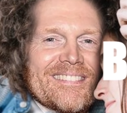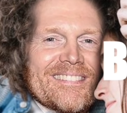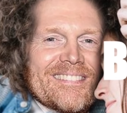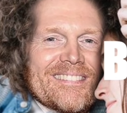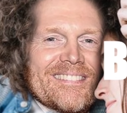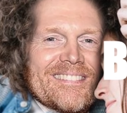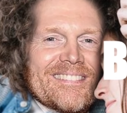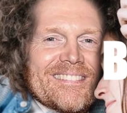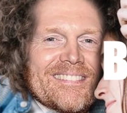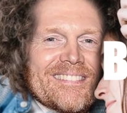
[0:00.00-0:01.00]

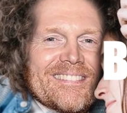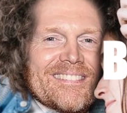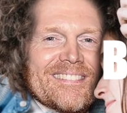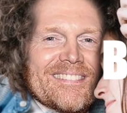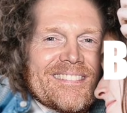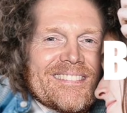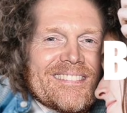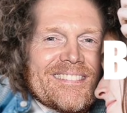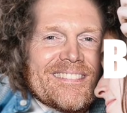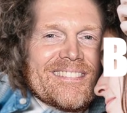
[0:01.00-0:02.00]

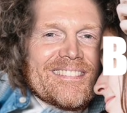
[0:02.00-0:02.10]
(no one is talking)